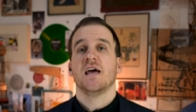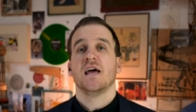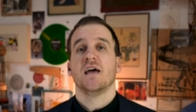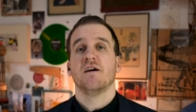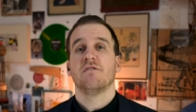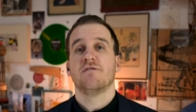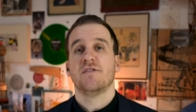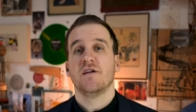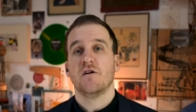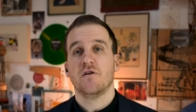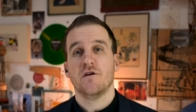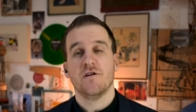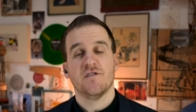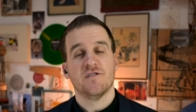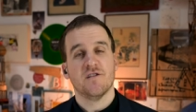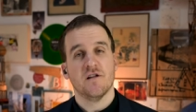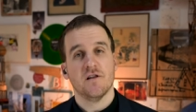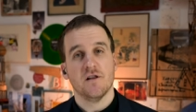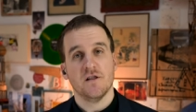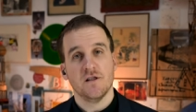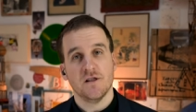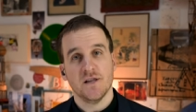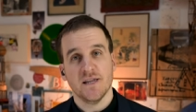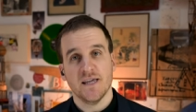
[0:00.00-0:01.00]
if there is a
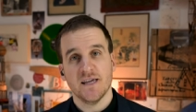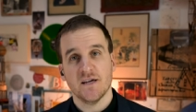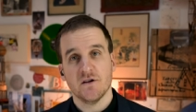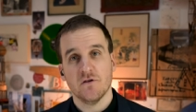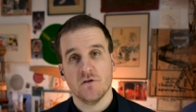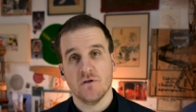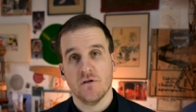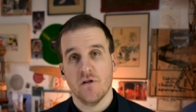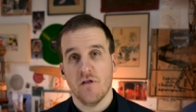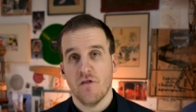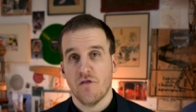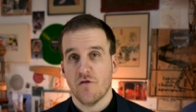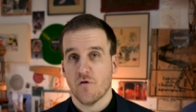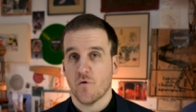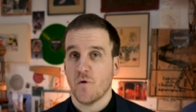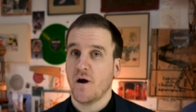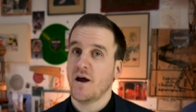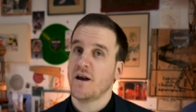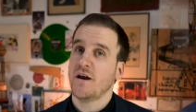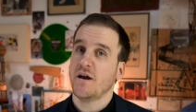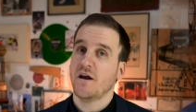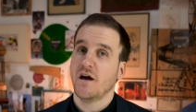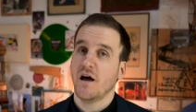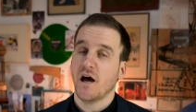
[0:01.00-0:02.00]
legal
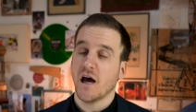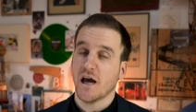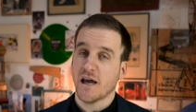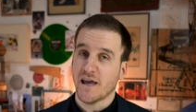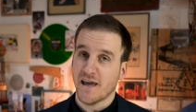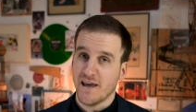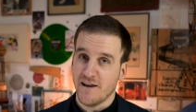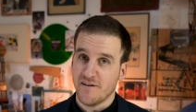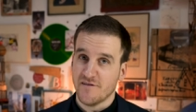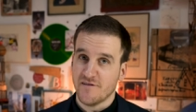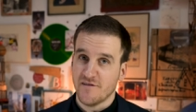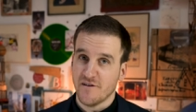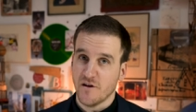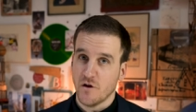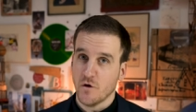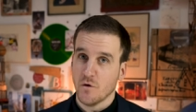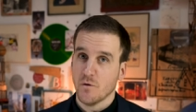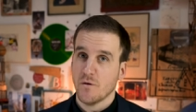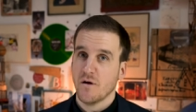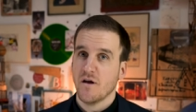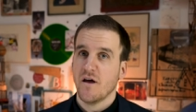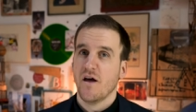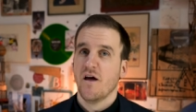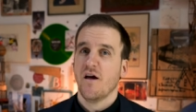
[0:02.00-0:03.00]
threat against you
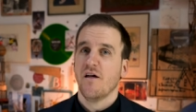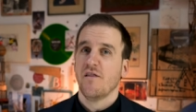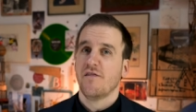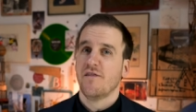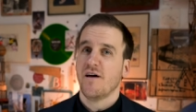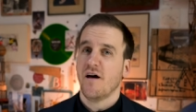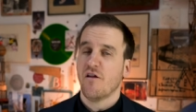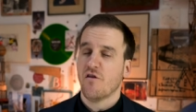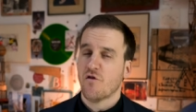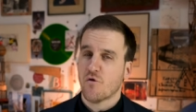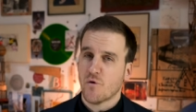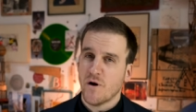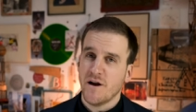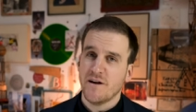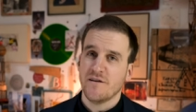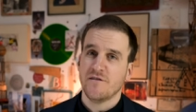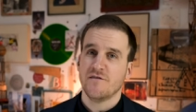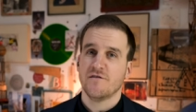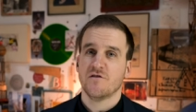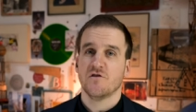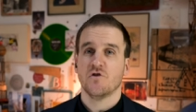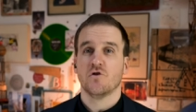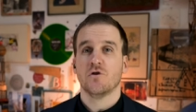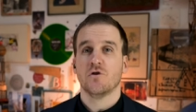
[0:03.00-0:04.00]
that threatens